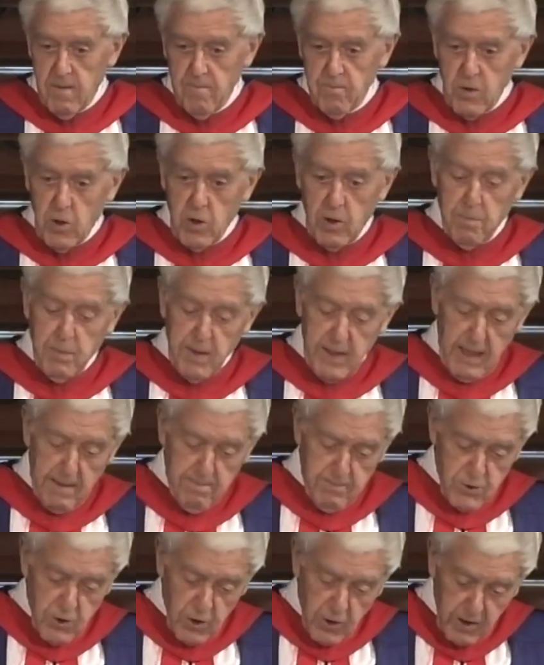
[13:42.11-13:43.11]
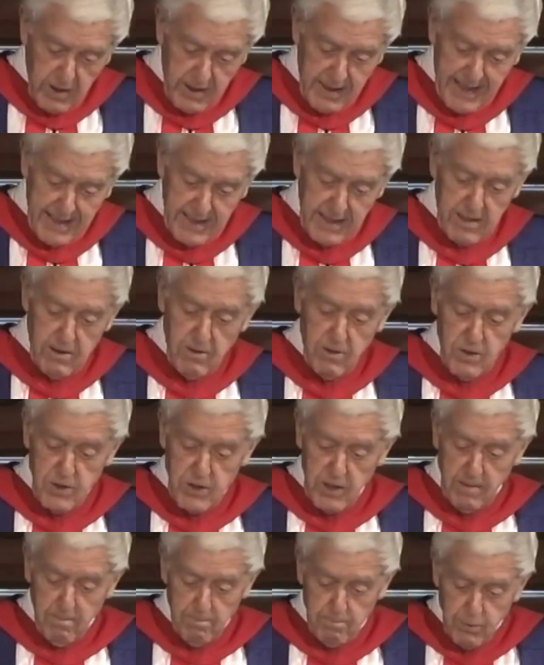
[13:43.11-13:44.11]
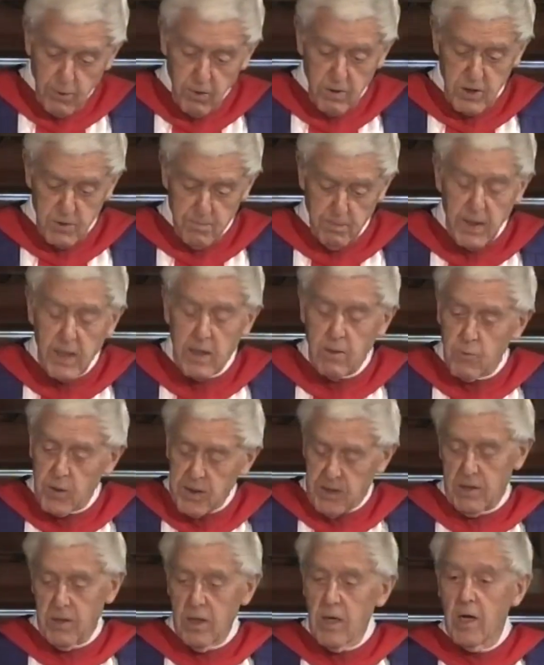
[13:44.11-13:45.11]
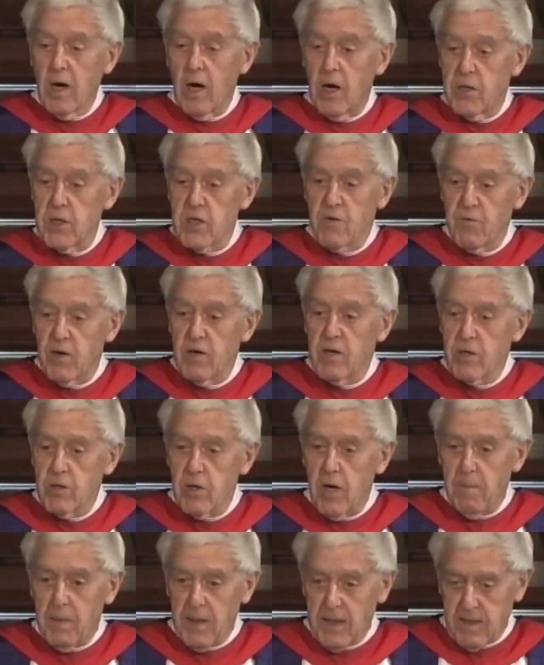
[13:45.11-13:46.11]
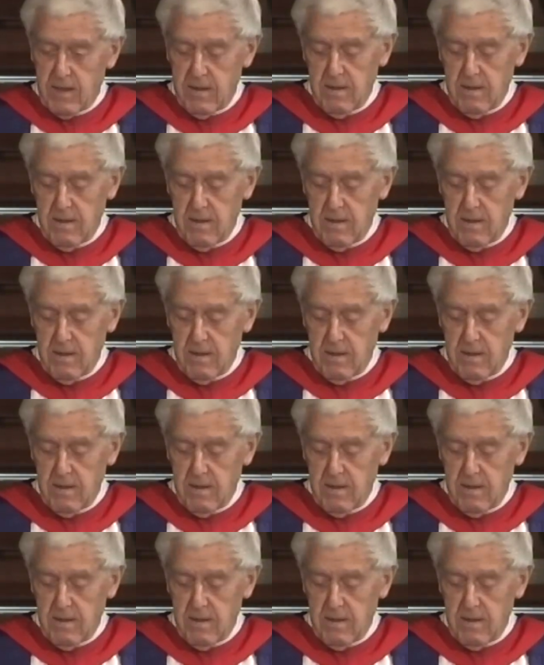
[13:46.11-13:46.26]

You can pick up journal articles and books being written on this very topic,